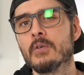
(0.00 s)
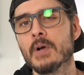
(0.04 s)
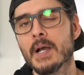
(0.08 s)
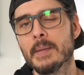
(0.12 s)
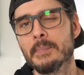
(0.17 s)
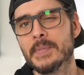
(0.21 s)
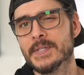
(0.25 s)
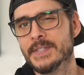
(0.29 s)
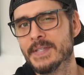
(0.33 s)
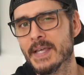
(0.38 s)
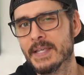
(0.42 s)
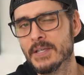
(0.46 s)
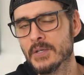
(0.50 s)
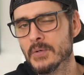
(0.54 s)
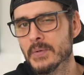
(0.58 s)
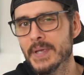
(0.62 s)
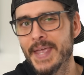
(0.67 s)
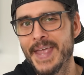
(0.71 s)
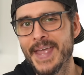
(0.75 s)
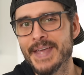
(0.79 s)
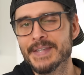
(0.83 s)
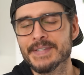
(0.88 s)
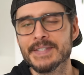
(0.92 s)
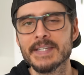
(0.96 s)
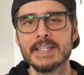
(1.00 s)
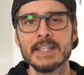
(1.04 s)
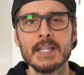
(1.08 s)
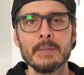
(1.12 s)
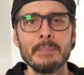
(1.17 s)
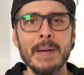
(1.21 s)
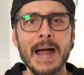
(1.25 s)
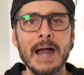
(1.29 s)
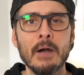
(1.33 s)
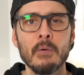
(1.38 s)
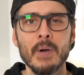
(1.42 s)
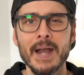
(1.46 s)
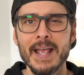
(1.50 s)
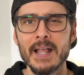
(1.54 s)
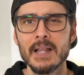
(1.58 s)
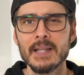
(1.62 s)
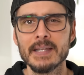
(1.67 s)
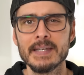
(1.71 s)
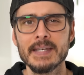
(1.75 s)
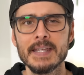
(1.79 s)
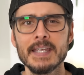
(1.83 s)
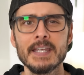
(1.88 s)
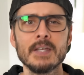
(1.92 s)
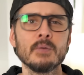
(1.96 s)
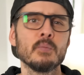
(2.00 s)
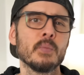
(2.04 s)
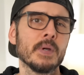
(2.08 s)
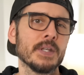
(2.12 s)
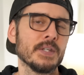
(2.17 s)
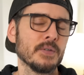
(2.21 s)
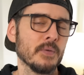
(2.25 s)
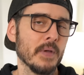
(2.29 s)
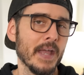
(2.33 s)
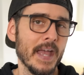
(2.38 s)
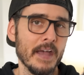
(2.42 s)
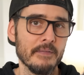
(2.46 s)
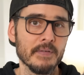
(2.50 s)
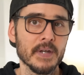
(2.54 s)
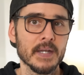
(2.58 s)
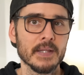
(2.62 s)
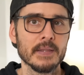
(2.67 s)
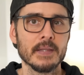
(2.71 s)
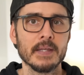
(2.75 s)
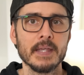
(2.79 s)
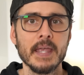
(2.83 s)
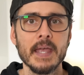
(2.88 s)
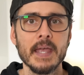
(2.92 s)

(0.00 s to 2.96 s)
gripe is that you can't see the power LED when you have it in the